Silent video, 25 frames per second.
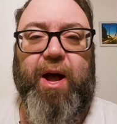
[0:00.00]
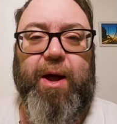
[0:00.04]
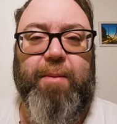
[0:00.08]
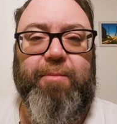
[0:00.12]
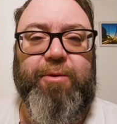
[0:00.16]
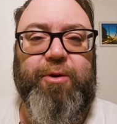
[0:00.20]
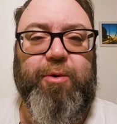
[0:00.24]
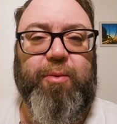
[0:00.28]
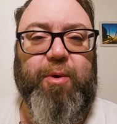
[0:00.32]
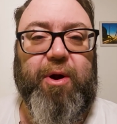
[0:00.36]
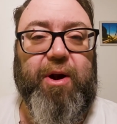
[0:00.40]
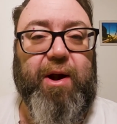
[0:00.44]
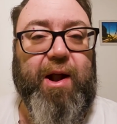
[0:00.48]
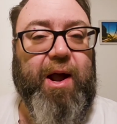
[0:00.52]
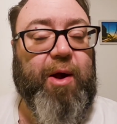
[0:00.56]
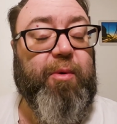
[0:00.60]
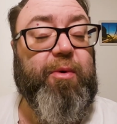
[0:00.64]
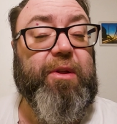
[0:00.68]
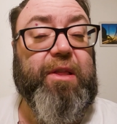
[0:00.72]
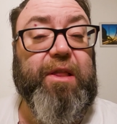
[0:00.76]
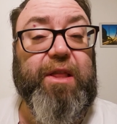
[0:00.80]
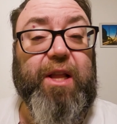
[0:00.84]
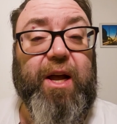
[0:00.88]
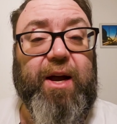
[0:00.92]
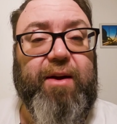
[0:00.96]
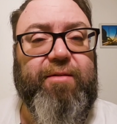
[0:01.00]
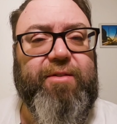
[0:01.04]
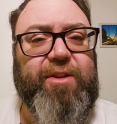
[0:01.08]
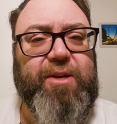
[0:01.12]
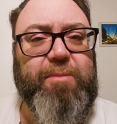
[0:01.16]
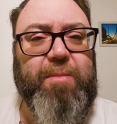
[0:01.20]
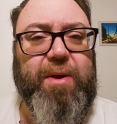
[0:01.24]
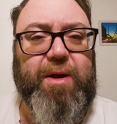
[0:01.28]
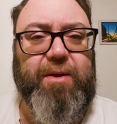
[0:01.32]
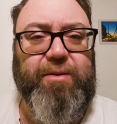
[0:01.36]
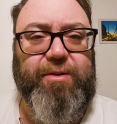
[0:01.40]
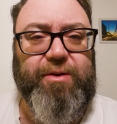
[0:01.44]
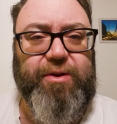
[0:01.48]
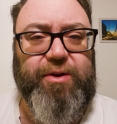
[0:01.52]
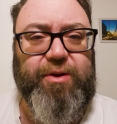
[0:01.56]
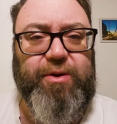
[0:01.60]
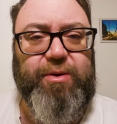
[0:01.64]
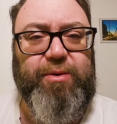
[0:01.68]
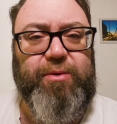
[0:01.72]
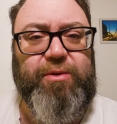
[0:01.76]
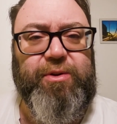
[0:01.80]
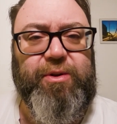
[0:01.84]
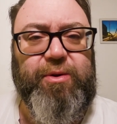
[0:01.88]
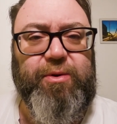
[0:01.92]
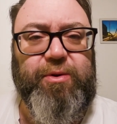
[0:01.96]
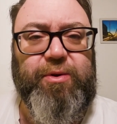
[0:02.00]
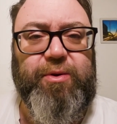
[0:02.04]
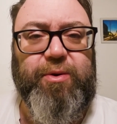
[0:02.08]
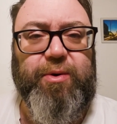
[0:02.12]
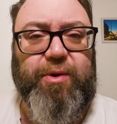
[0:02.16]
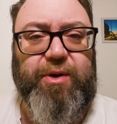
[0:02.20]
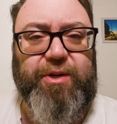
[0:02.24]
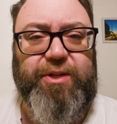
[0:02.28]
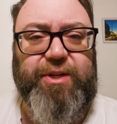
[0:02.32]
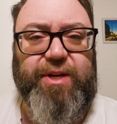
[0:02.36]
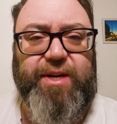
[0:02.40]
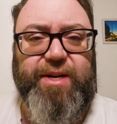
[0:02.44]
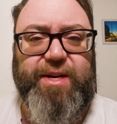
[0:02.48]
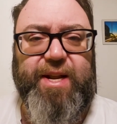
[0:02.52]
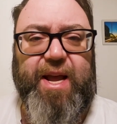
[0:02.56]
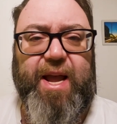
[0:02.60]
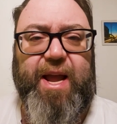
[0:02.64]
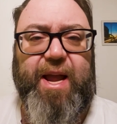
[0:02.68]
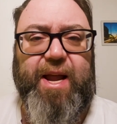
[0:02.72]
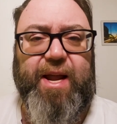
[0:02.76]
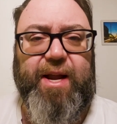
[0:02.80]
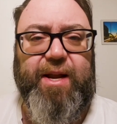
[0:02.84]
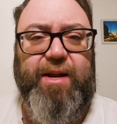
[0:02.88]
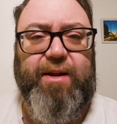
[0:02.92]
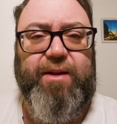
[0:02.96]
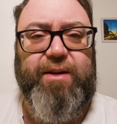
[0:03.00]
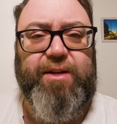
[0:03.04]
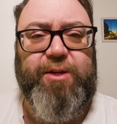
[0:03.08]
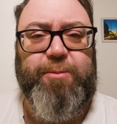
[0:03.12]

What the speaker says: up to where I would love to be able to do 2 tours a day,